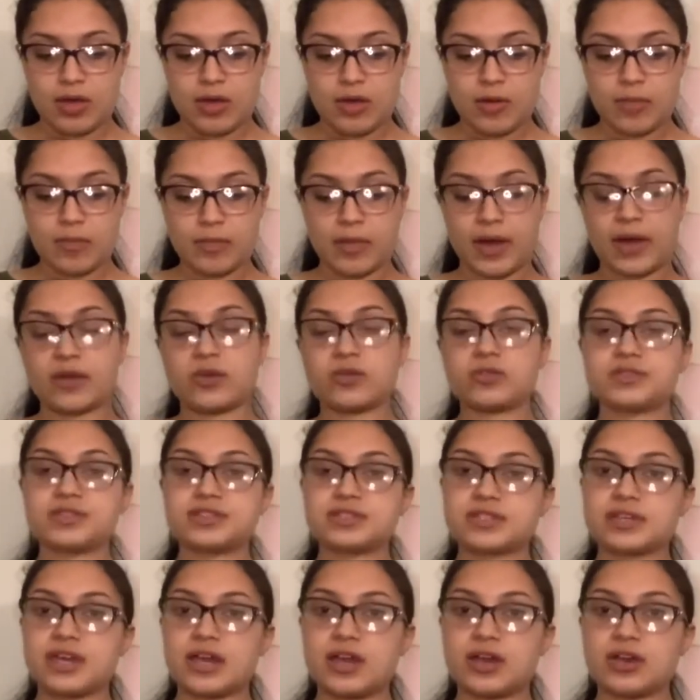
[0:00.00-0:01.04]
Michael
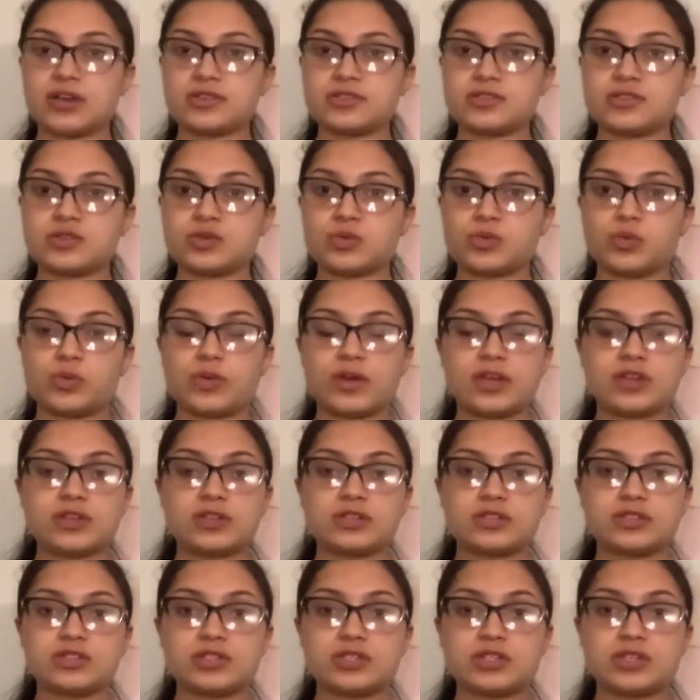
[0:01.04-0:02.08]
Scarce
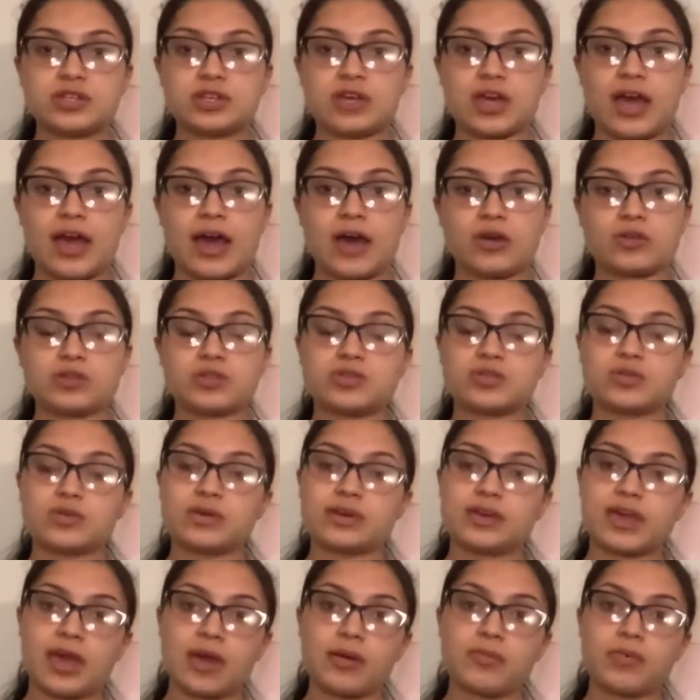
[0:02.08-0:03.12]
went out to a
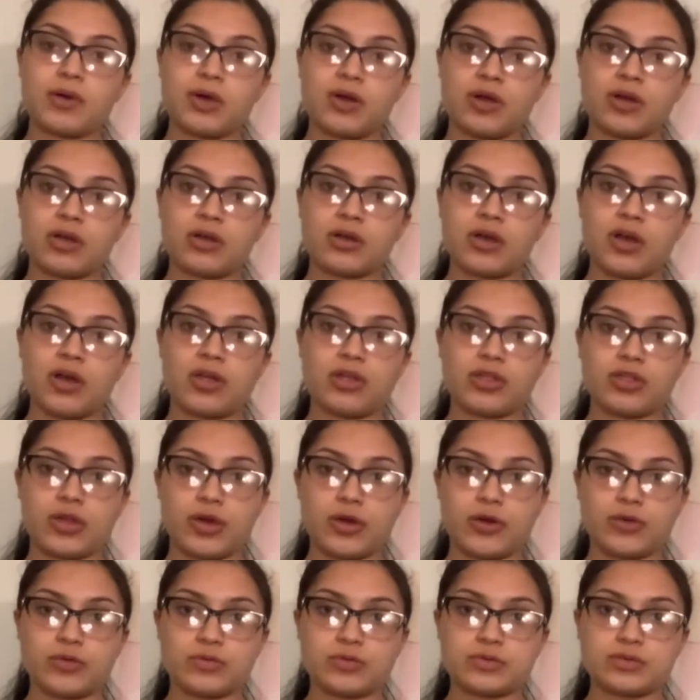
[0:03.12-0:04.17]
gay bar
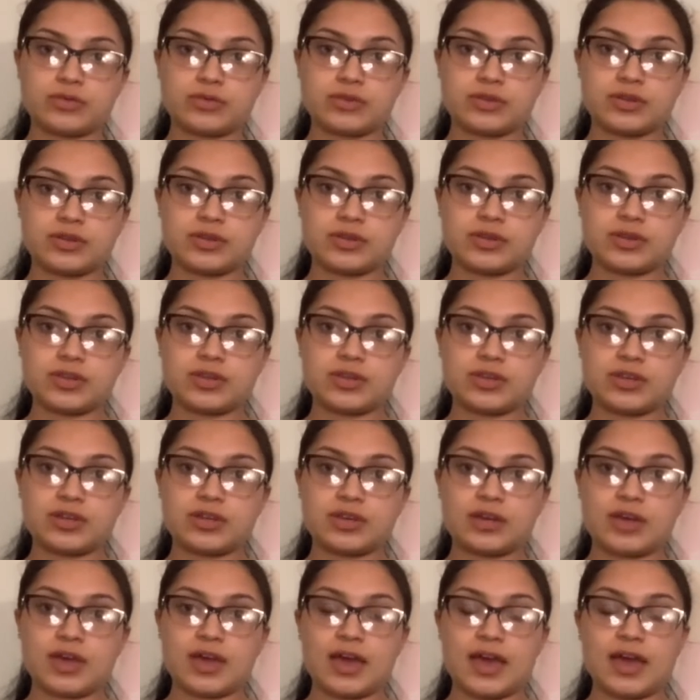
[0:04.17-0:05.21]
alone
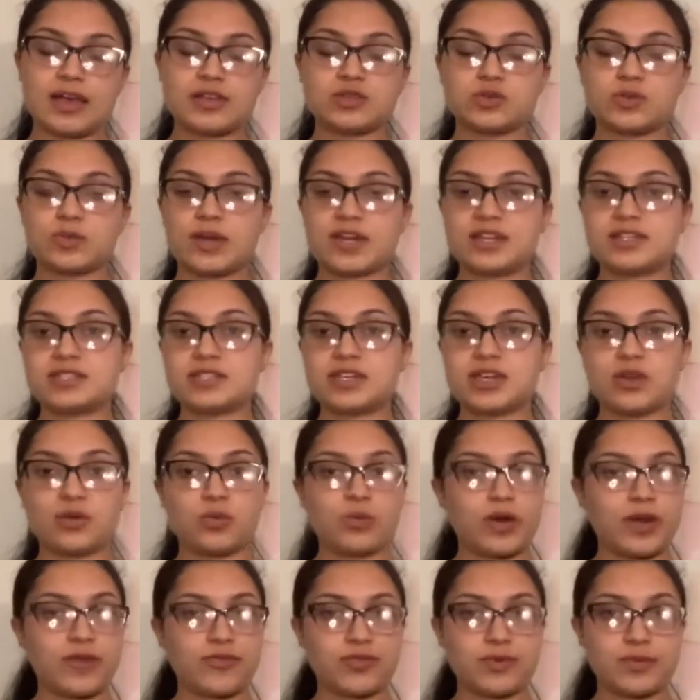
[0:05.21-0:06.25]
as a way to get
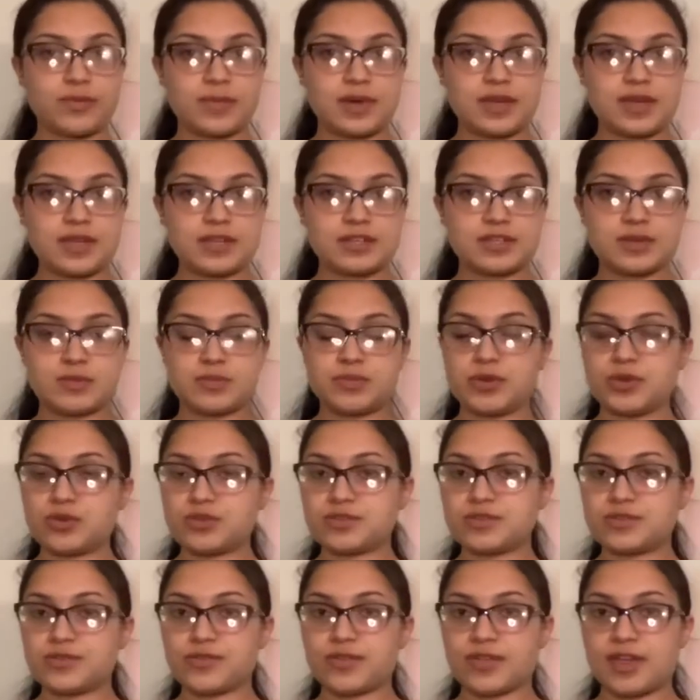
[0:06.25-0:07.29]
away from his
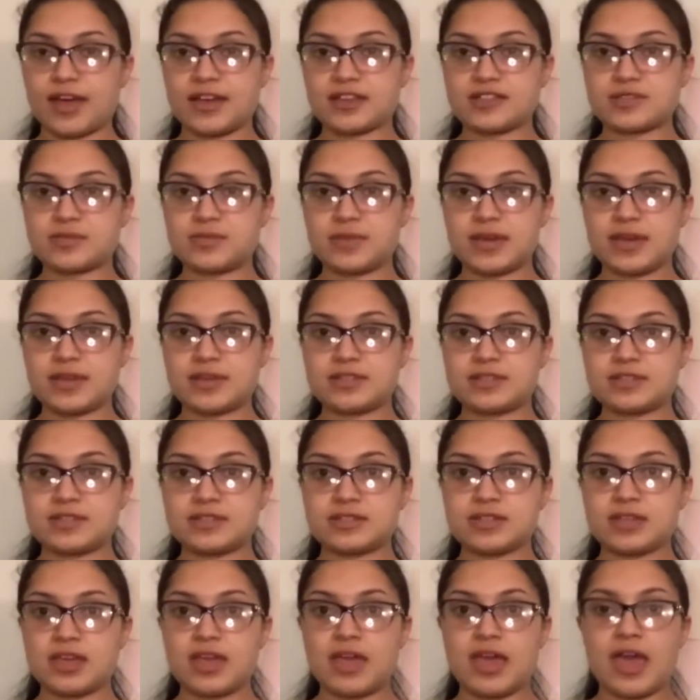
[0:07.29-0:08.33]
abusive classmates
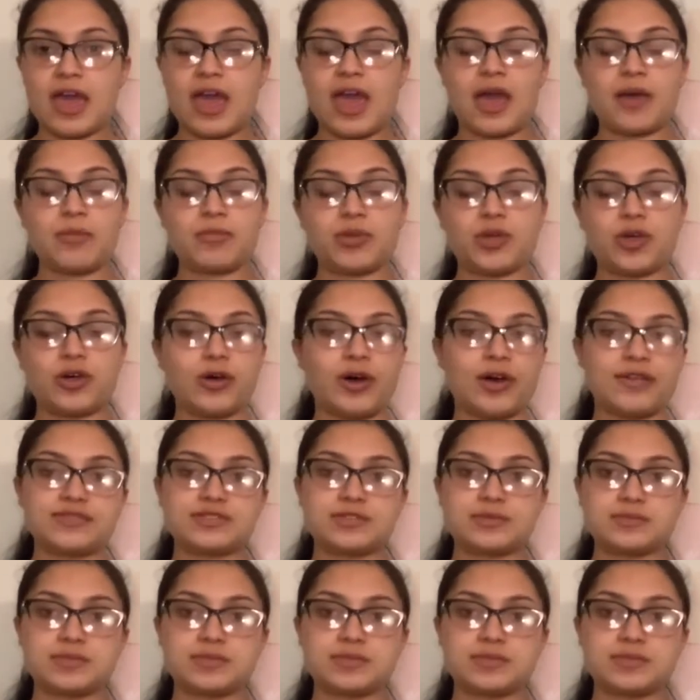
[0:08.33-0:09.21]
and blow off some